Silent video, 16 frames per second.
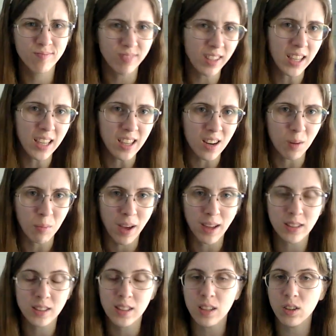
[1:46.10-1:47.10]
heating
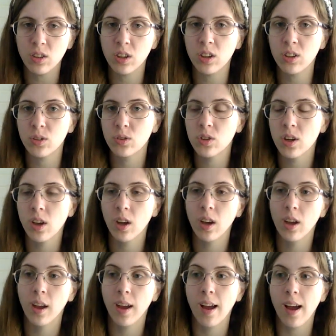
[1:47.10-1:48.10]
pads that you can use.
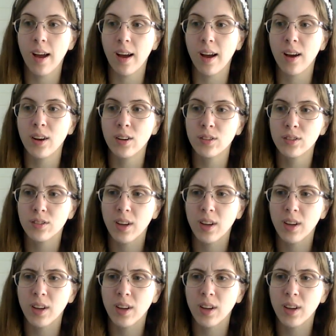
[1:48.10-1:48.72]
Uh,